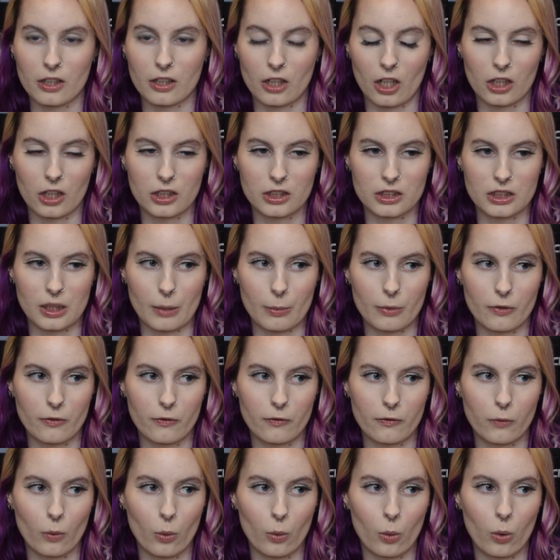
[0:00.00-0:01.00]
the concept
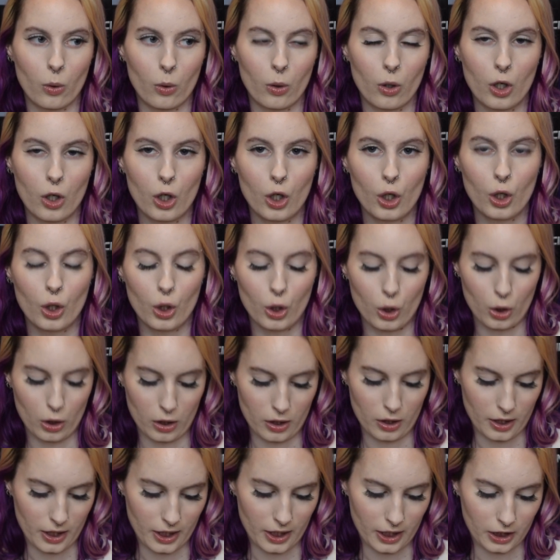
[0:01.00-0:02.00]
for
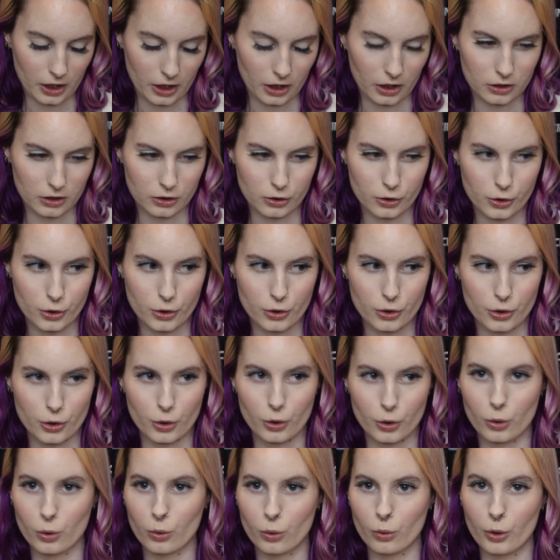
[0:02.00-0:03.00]
uh,
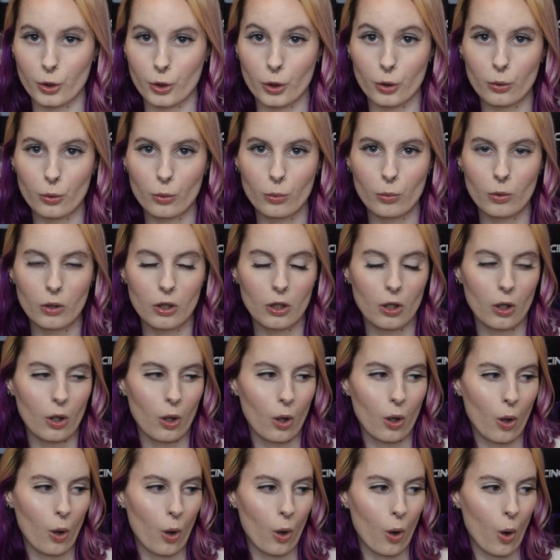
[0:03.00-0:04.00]
to you
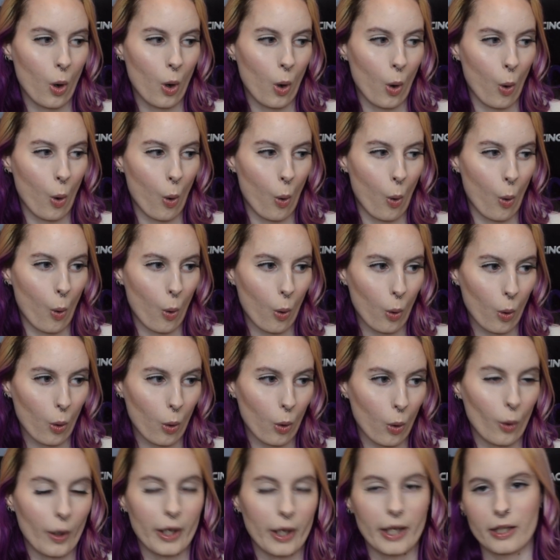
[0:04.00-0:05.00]

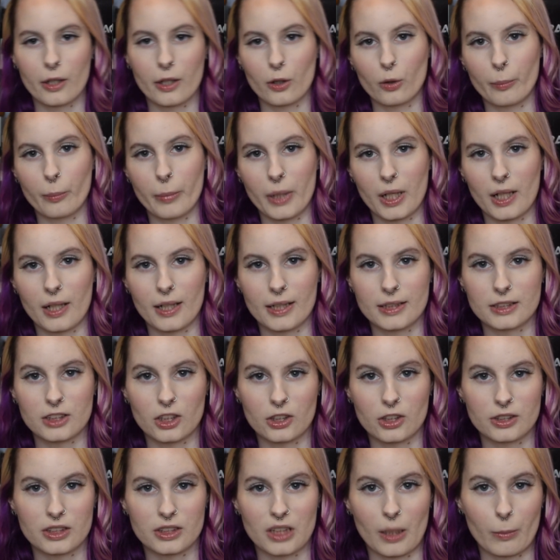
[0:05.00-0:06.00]
or it'll be its
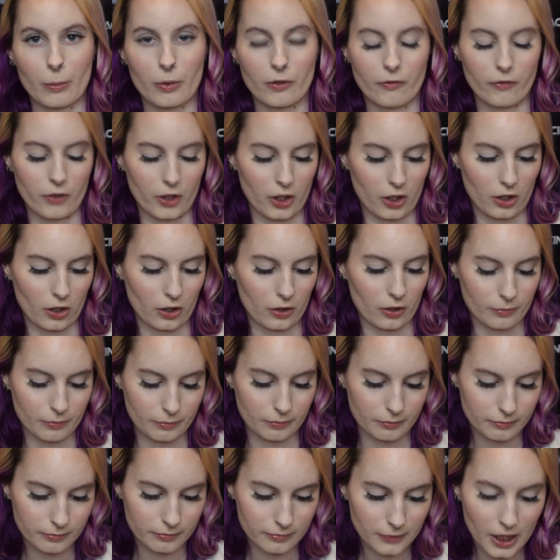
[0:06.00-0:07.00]
own separate video.
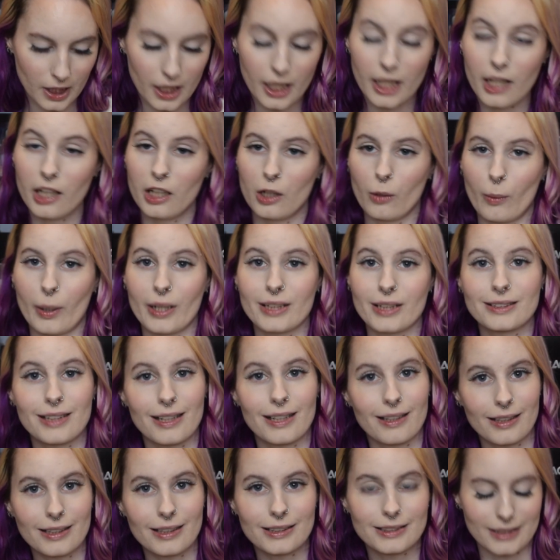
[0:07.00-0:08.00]
Anyways,
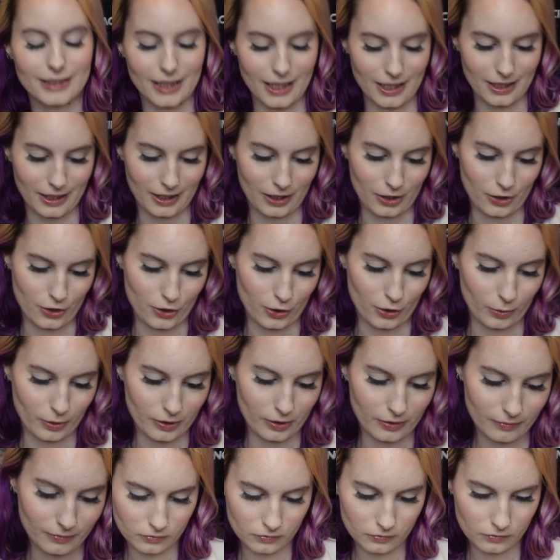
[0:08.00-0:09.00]
let's get into it.